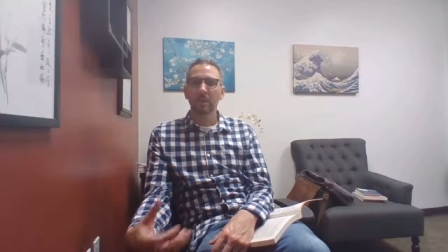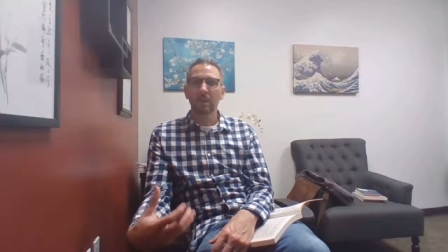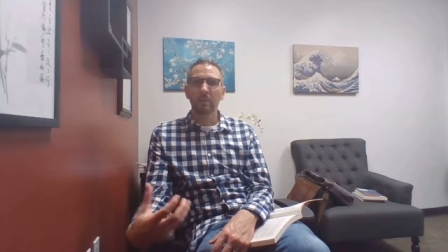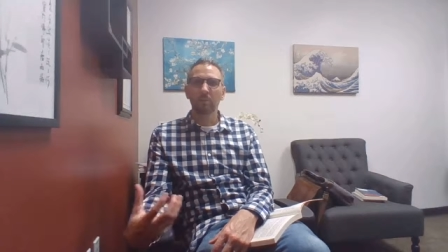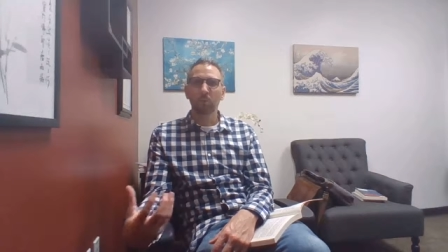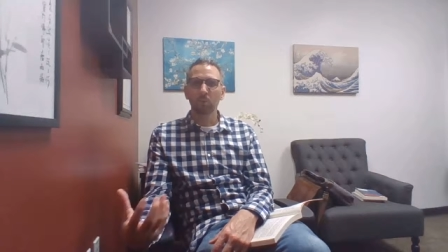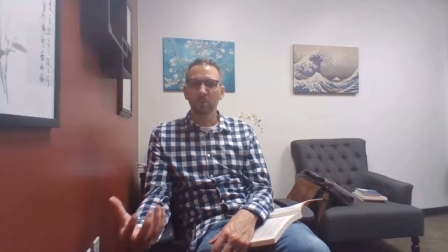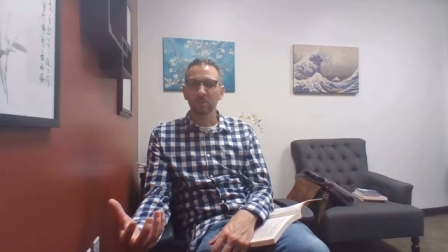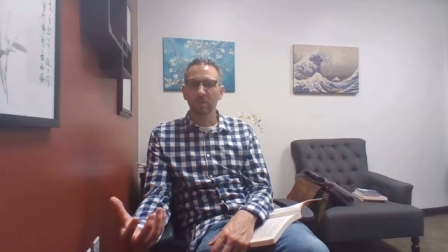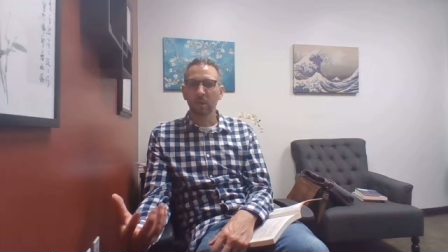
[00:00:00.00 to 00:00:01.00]

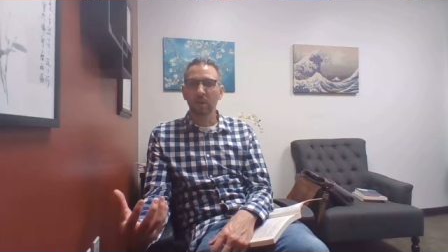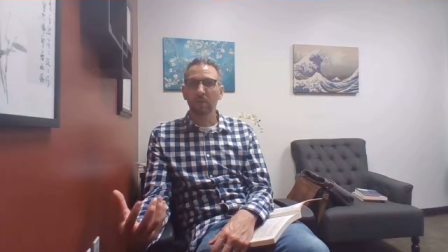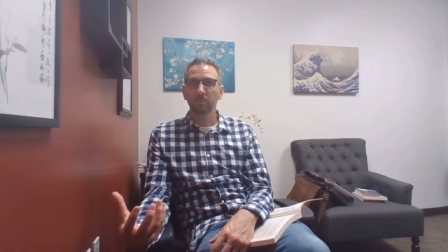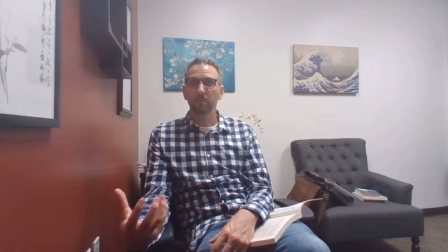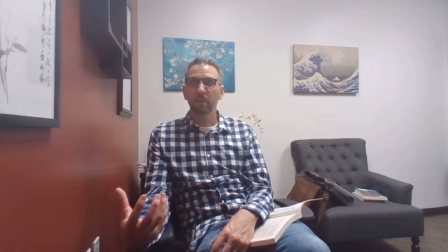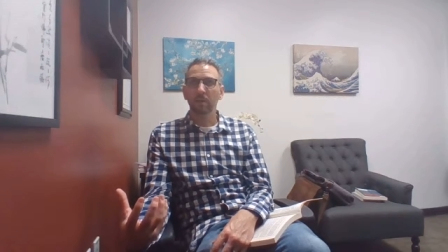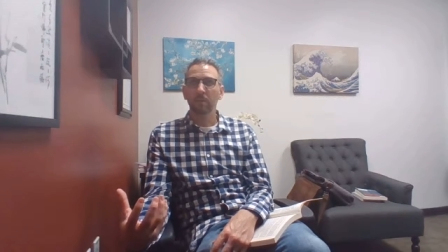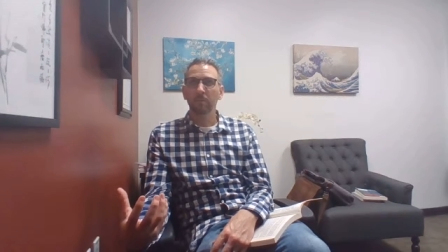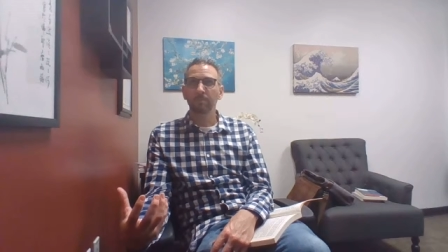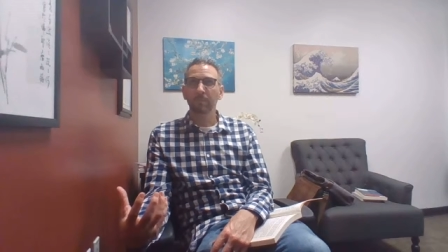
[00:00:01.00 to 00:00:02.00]
important
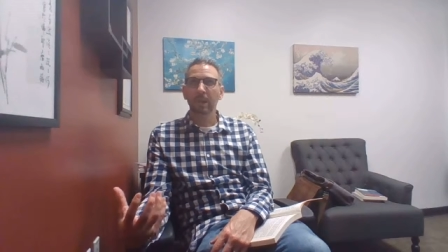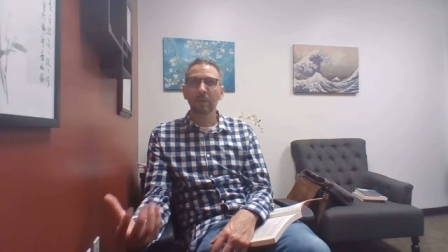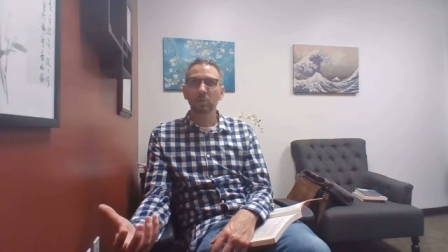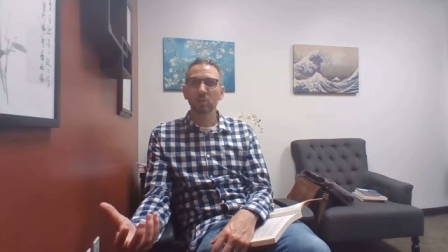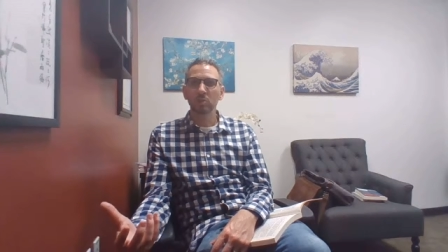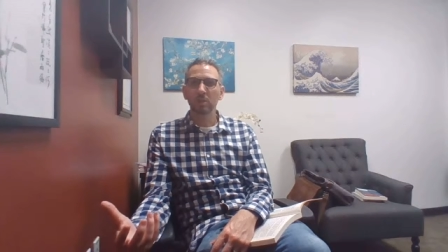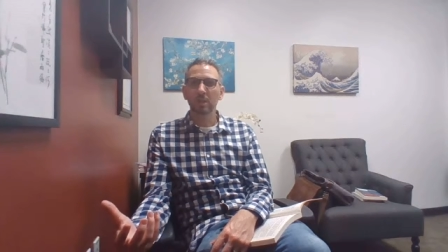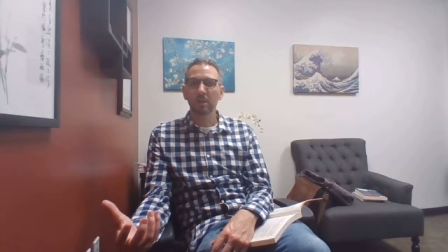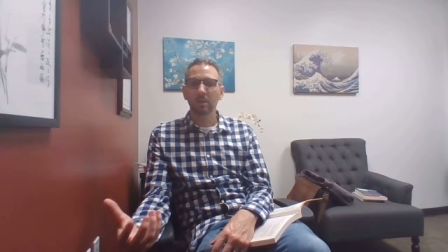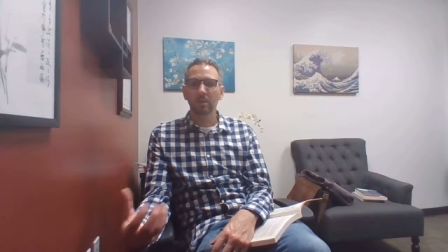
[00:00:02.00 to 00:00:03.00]
of agency,